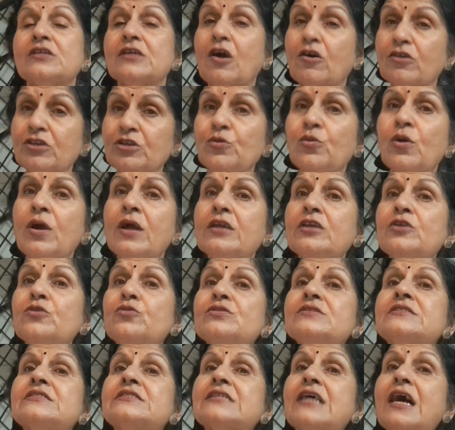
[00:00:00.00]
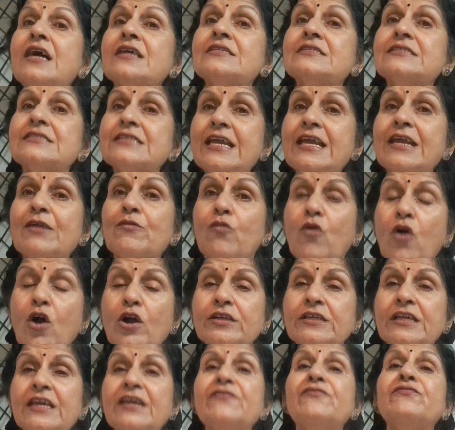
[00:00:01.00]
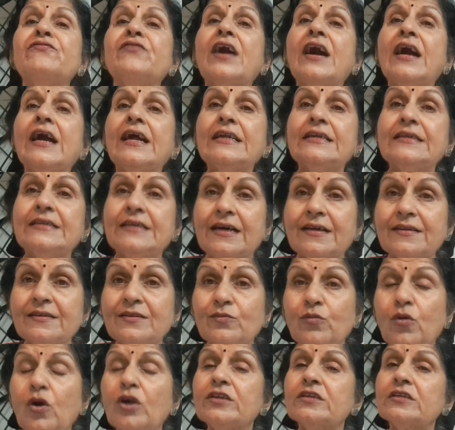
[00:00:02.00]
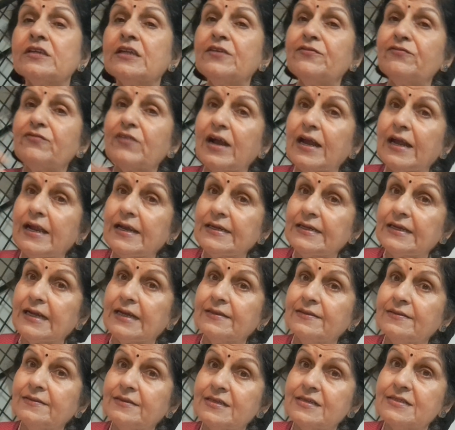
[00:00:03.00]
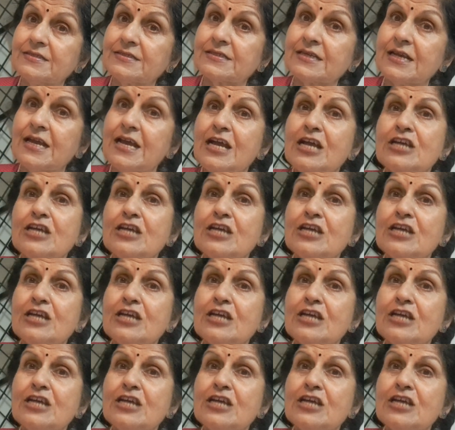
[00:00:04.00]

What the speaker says: You will start saying, what if I had done, what if I had done this?